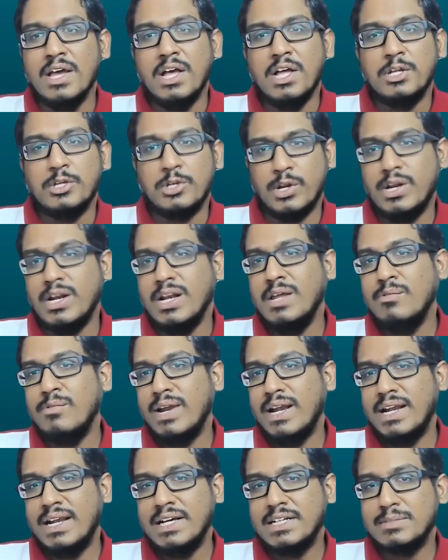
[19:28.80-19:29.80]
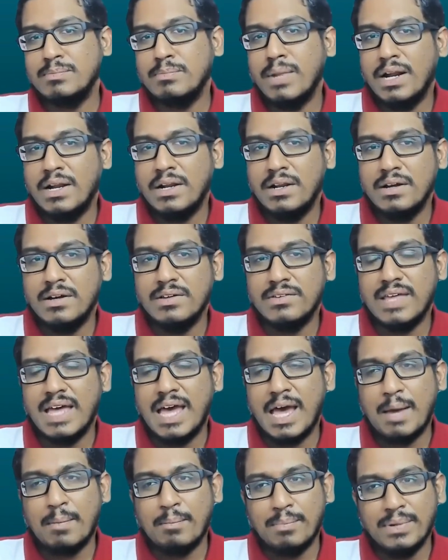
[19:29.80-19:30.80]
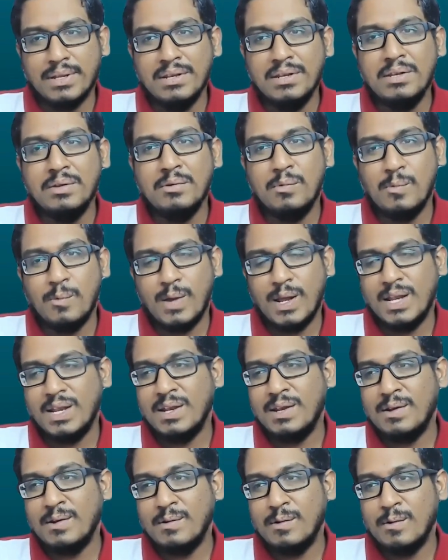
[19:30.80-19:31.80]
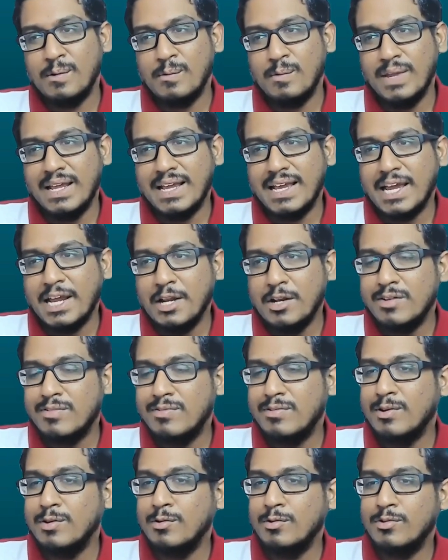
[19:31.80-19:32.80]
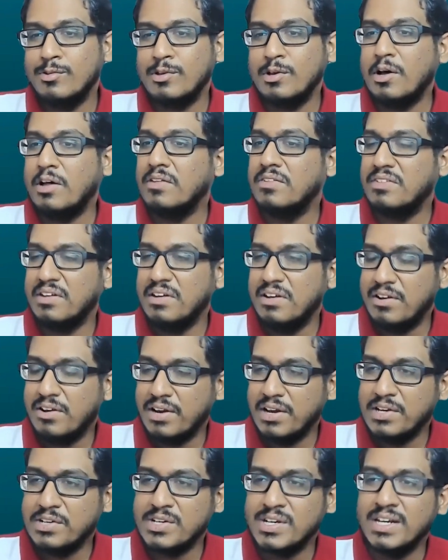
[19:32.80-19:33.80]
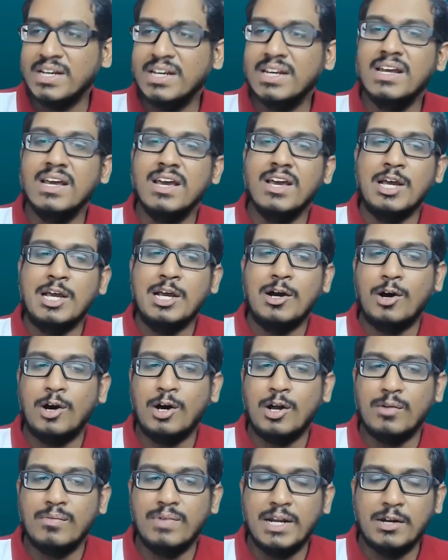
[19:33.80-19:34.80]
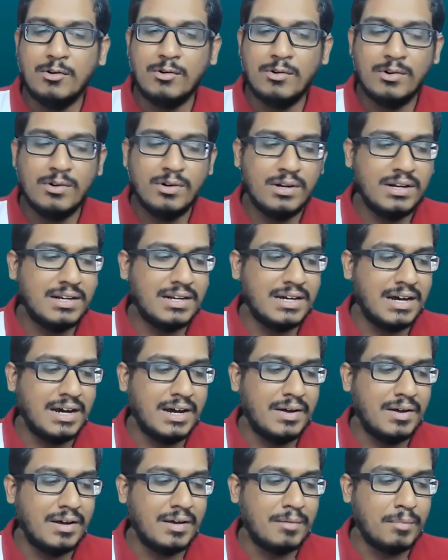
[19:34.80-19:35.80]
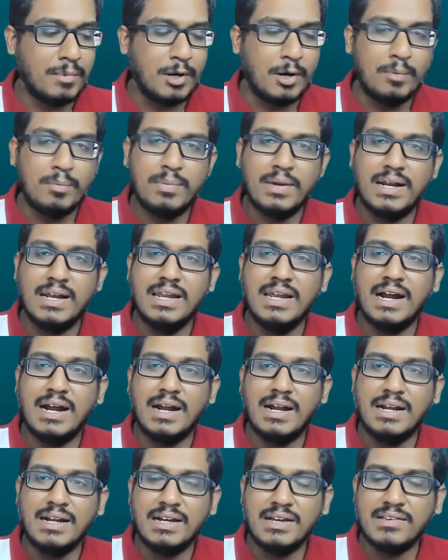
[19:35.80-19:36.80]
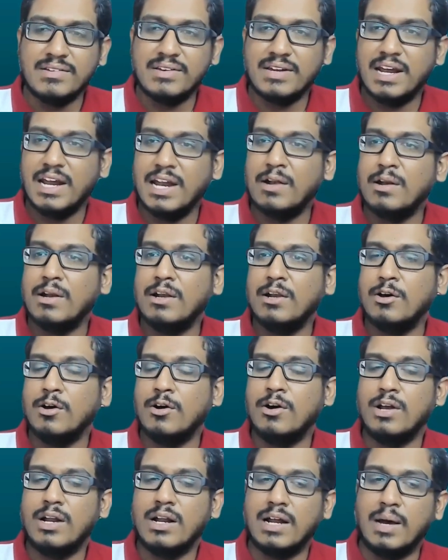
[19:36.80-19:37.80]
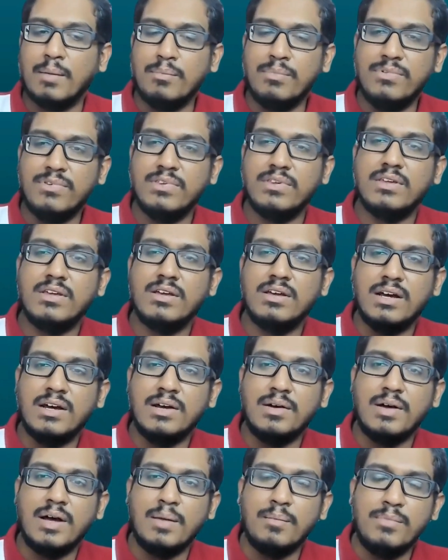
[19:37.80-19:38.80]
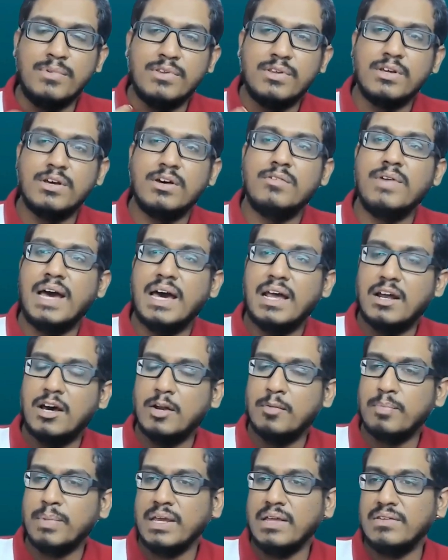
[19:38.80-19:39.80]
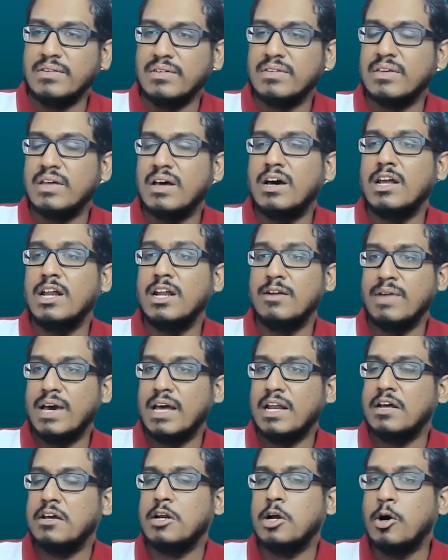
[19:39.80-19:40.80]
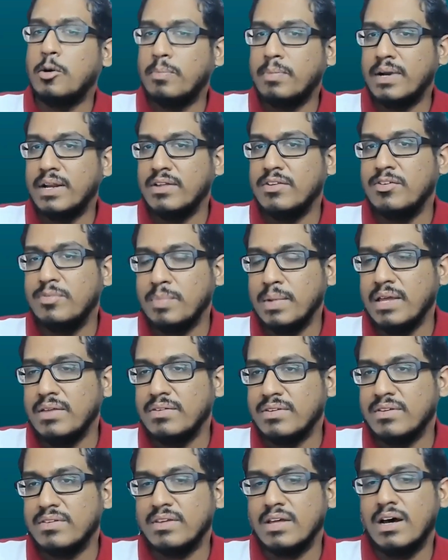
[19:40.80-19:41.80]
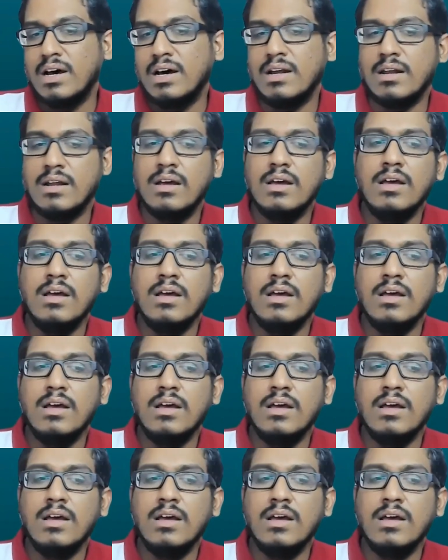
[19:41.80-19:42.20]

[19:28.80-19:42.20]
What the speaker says: Generally, when does blunders happen? When we kind of lose concentration, or we don't properly understand or observe where our pieces are and where our opponent's pieces are.